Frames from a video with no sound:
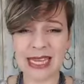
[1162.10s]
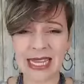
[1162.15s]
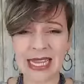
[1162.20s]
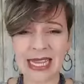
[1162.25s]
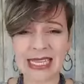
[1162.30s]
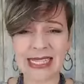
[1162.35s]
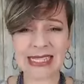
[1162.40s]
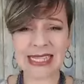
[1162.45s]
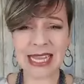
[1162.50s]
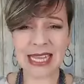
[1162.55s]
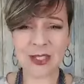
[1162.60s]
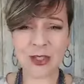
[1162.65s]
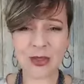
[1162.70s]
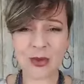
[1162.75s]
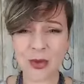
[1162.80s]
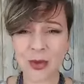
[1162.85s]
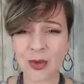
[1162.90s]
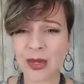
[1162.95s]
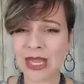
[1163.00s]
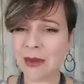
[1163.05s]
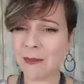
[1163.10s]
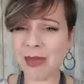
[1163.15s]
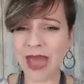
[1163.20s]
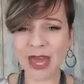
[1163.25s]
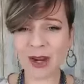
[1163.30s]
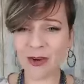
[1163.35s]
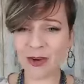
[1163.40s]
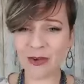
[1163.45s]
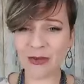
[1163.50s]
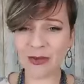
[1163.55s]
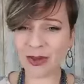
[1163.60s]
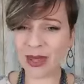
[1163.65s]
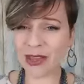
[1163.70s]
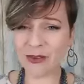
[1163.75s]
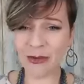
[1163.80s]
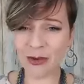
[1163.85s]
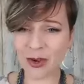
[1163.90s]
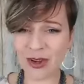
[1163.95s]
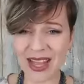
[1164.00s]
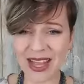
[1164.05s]
Is that truly a matter of
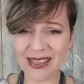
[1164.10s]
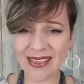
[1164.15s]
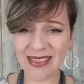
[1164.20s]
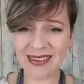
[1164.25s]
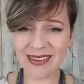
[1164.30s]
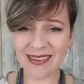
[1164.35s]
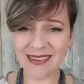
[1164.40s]
life or death?